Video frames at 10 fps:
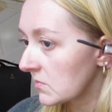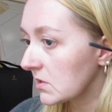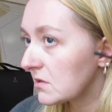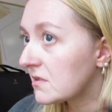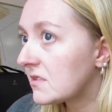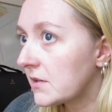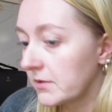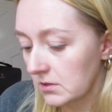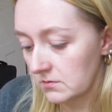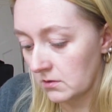This stuff
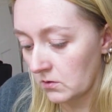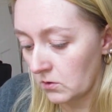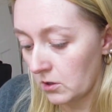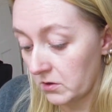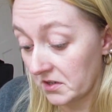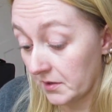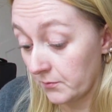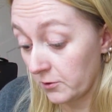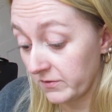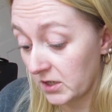is hurricane
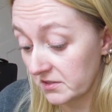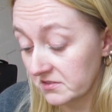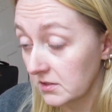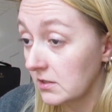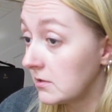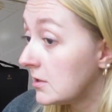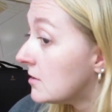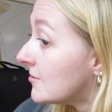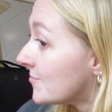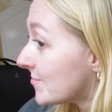proof, honestly.
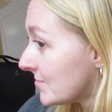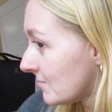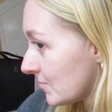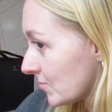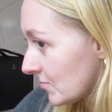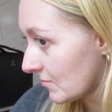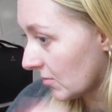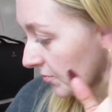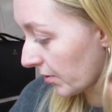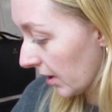
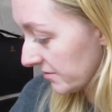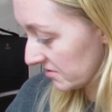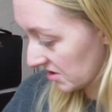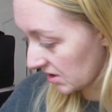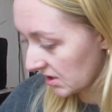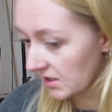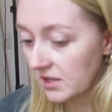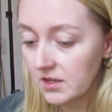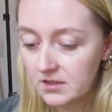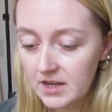But brows are done.
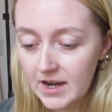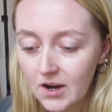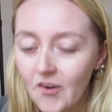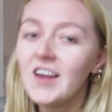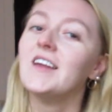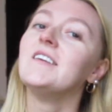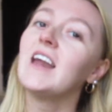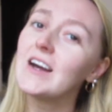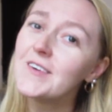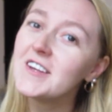Now
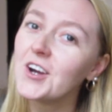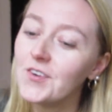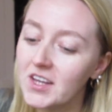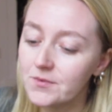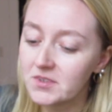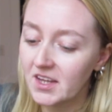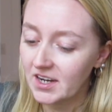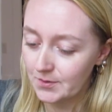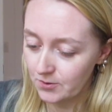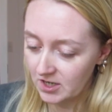we go in with the
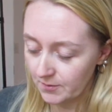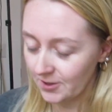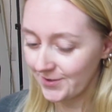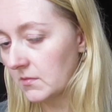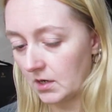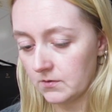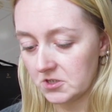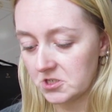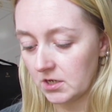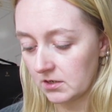eye primer. I always
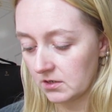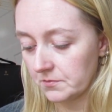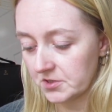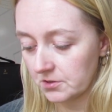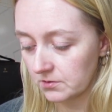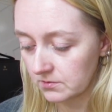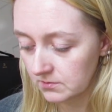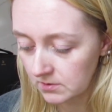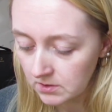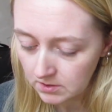shake it up, too.
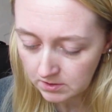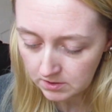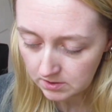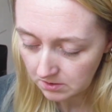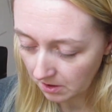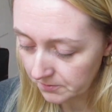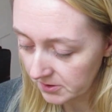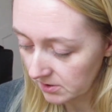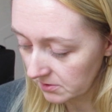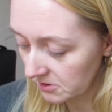I
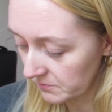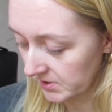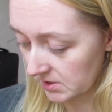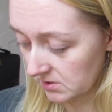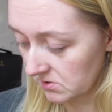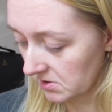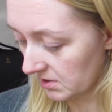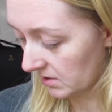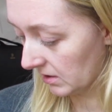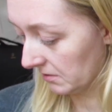put a little bit on
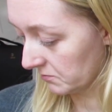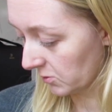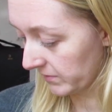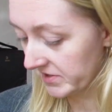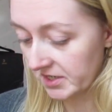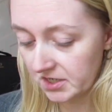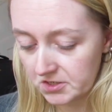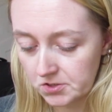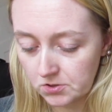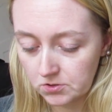a Morphe
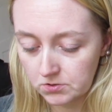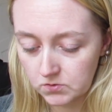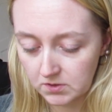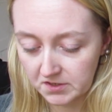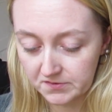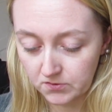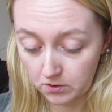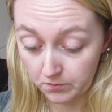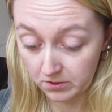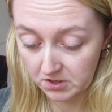
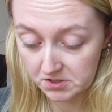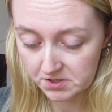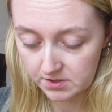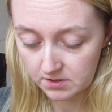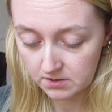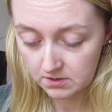224 brush.